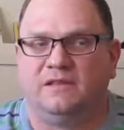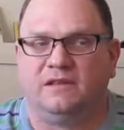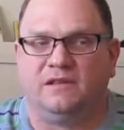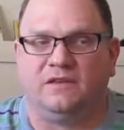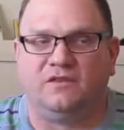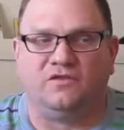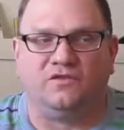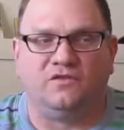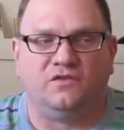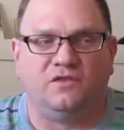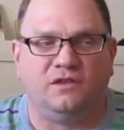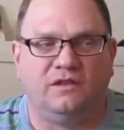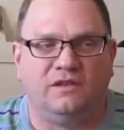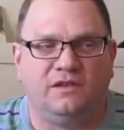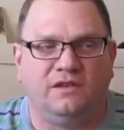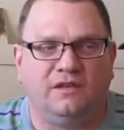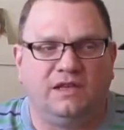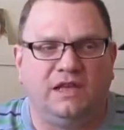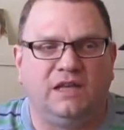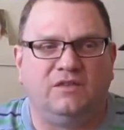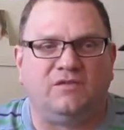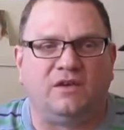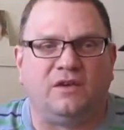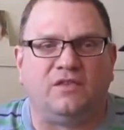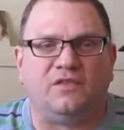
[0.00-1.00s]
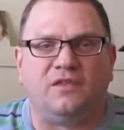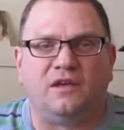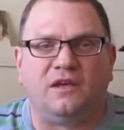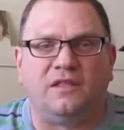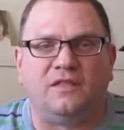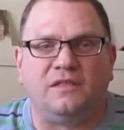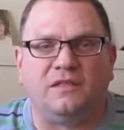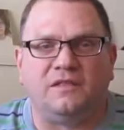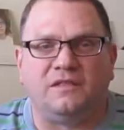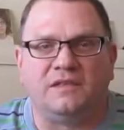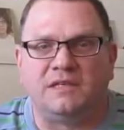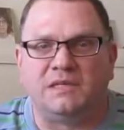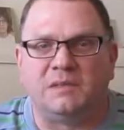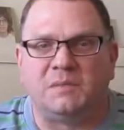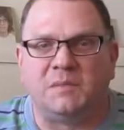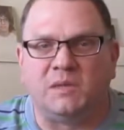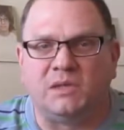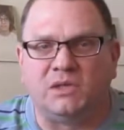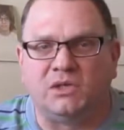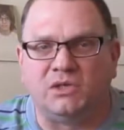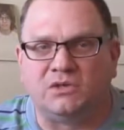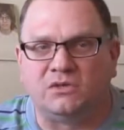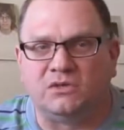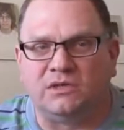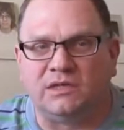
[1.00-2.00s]
If I thought that this
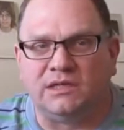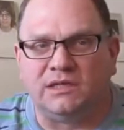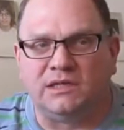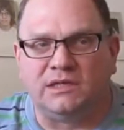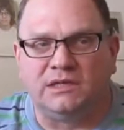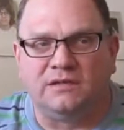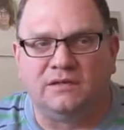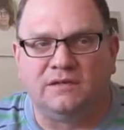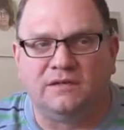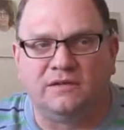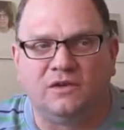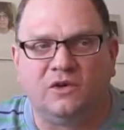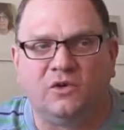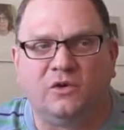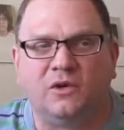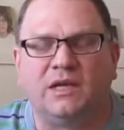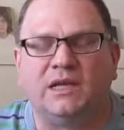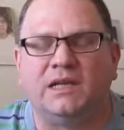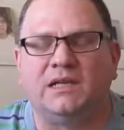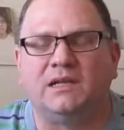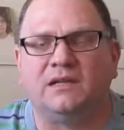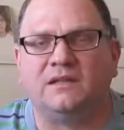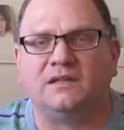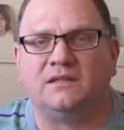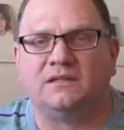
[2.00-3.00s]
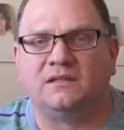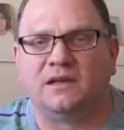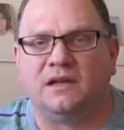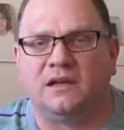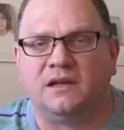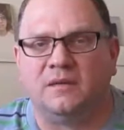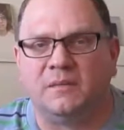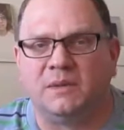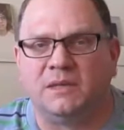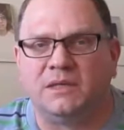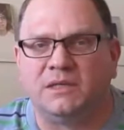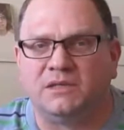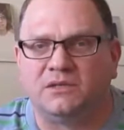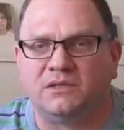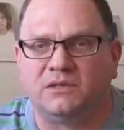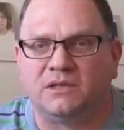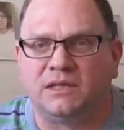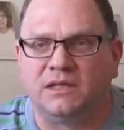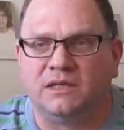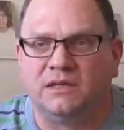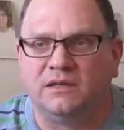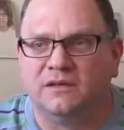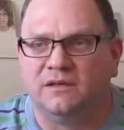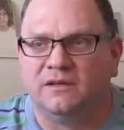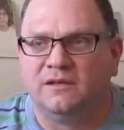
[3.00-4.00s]
ministry, going into this kind of
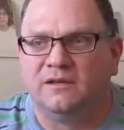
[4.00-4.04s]
ministry,